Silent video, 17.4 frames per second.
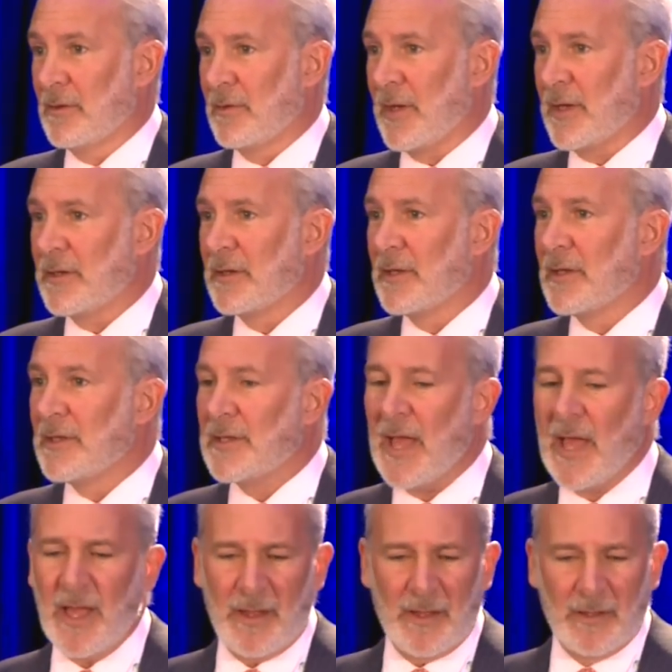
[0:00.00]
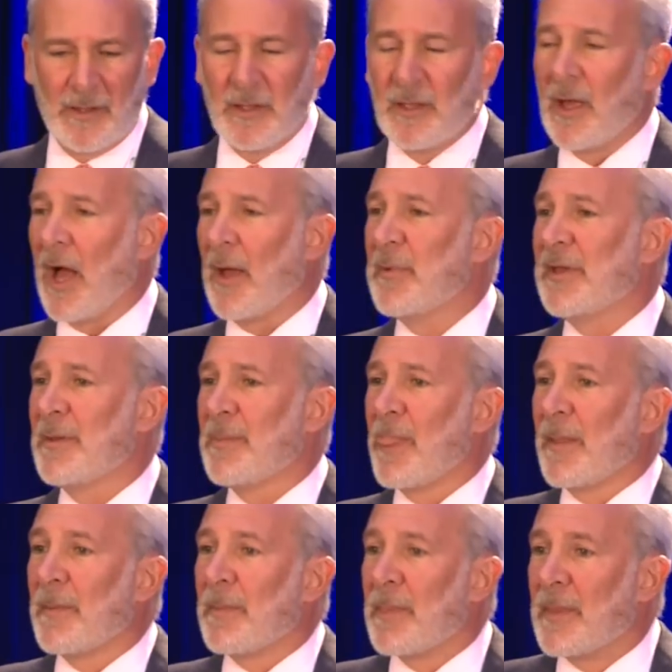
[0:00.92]
Right? Yeah. I mean,
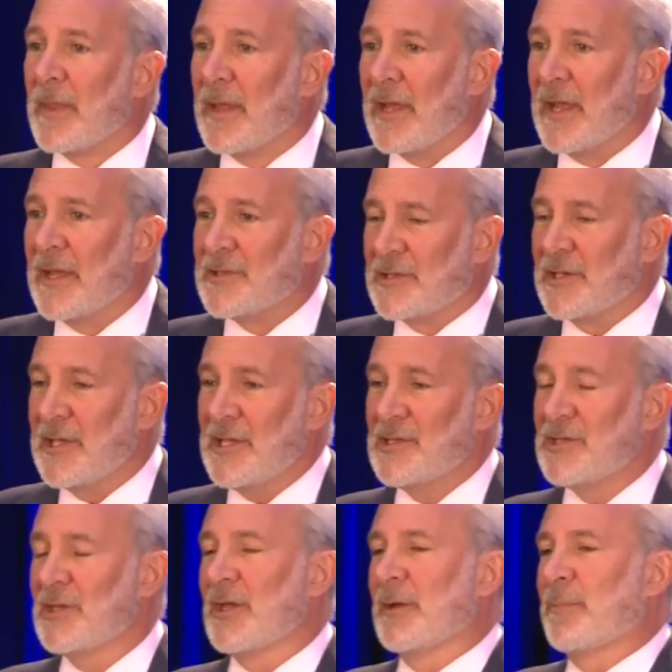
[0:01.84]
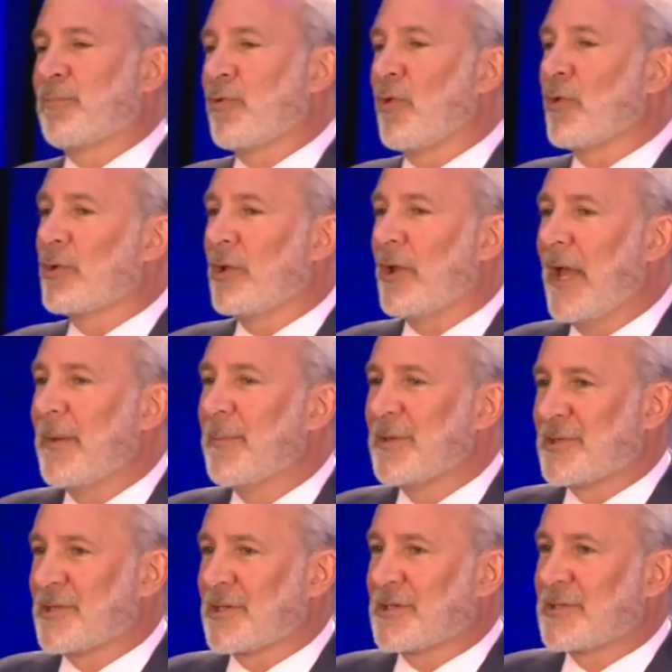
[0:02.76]
it's easy to proclaim
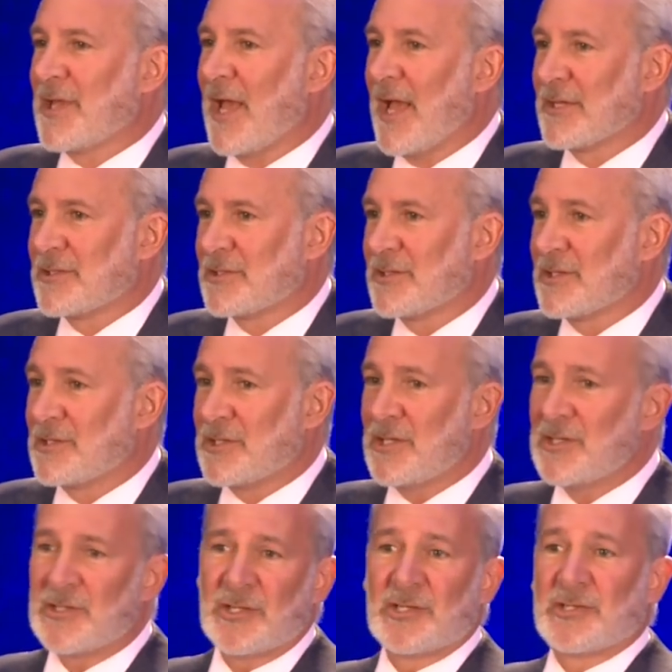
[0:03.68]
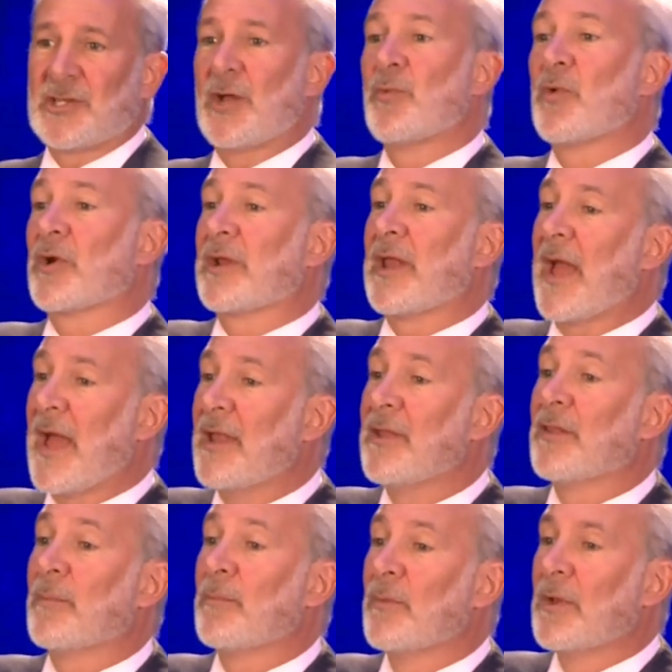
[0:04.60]
a success. It's easy to say we're going to
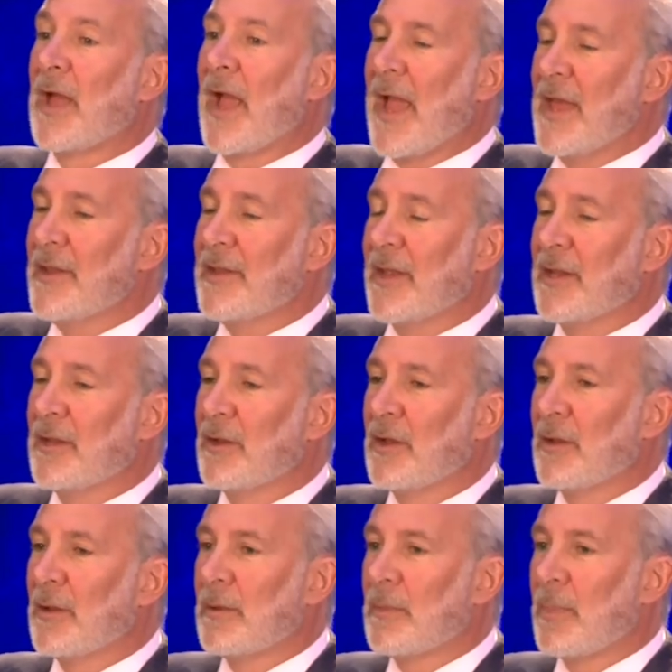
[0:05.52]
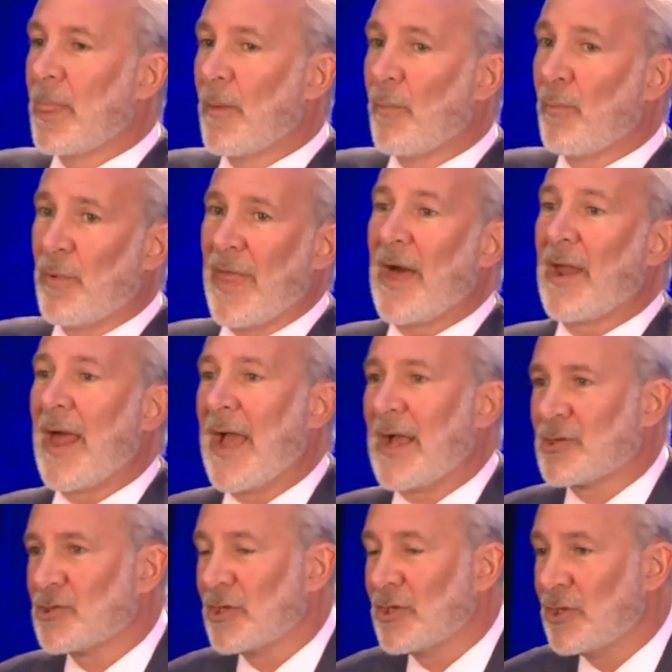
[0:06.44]
end, the, end it without
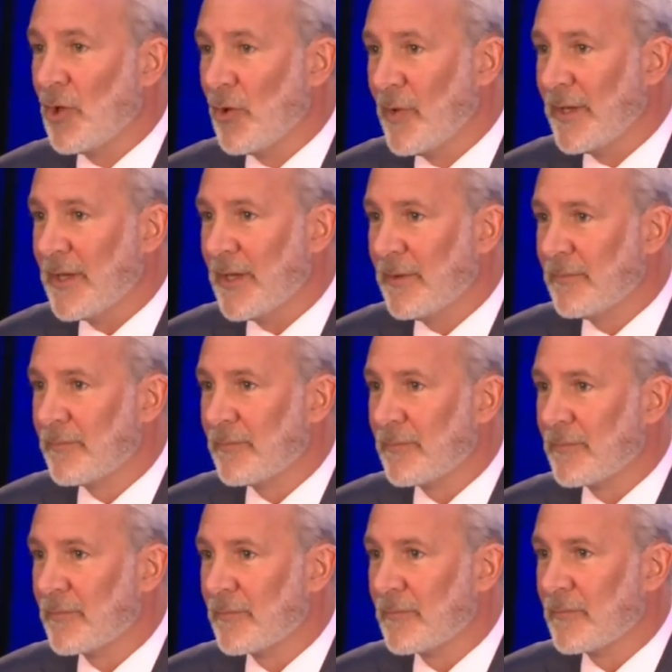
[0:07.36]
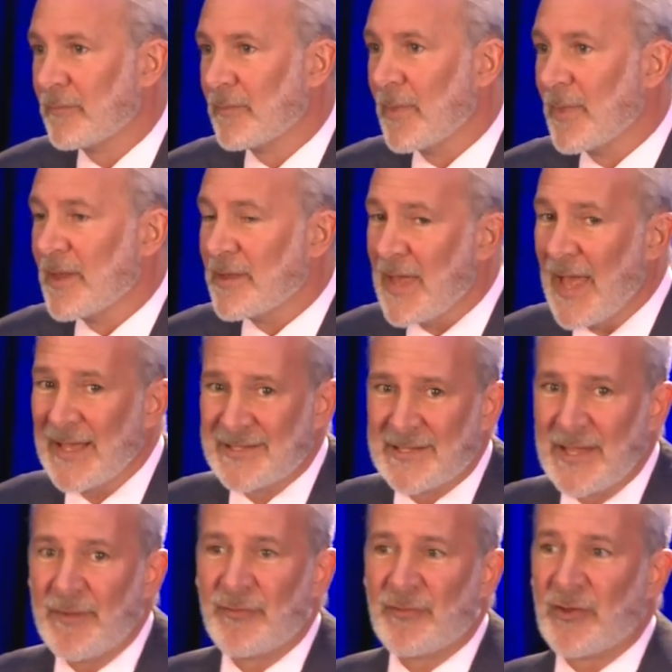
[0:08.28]
actually doing it.
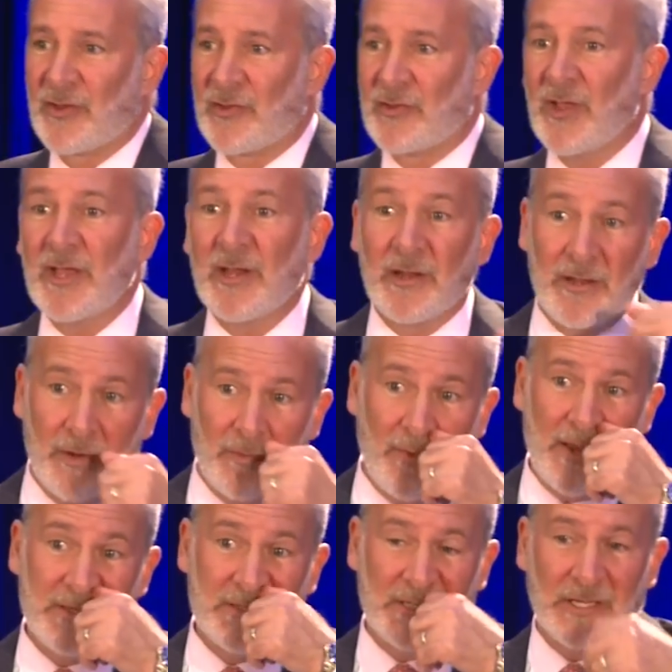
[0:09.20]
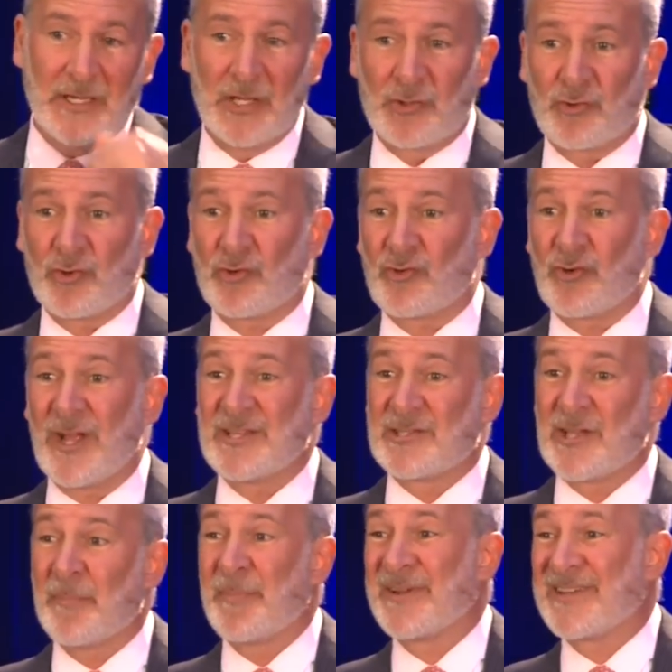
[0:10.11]
Yes, they've succeeded in raising interest
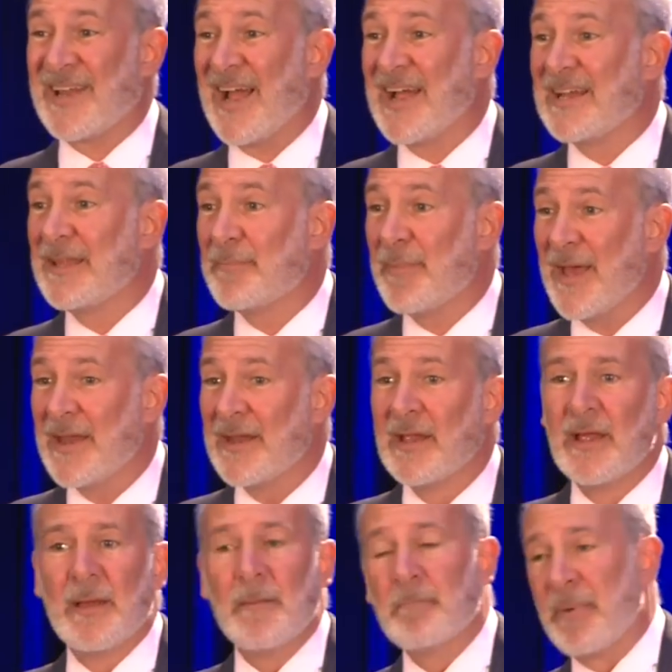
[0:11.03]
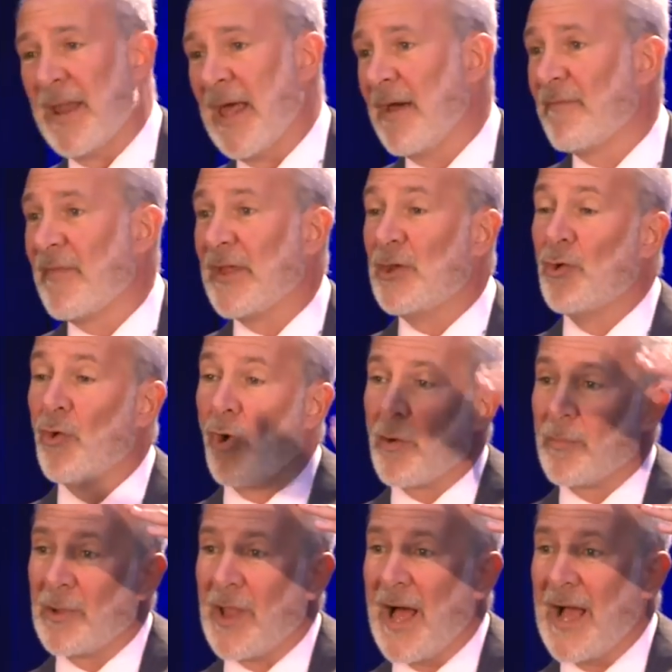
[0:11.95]
rates up a tiny bit, but have they
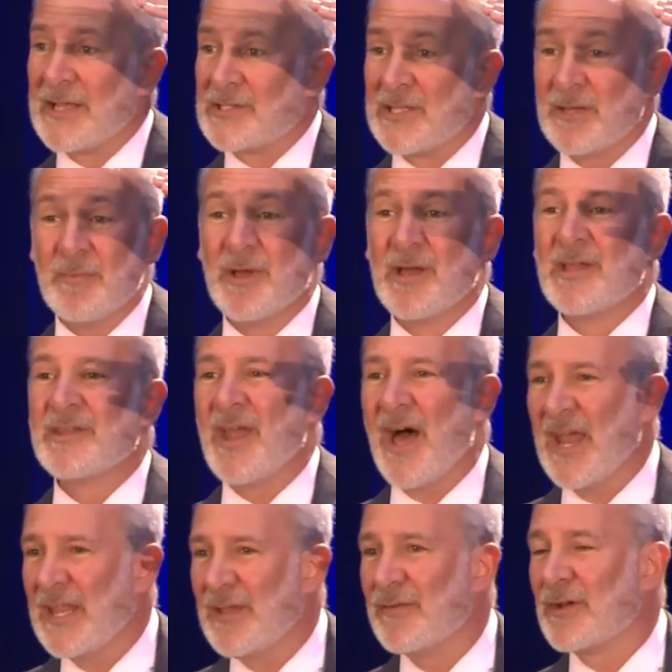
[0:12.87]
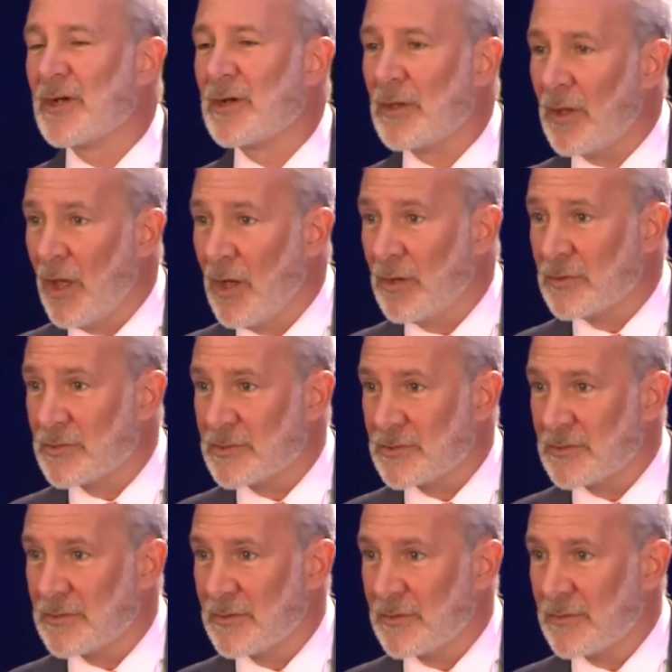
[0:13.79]
normalized them? Not even close.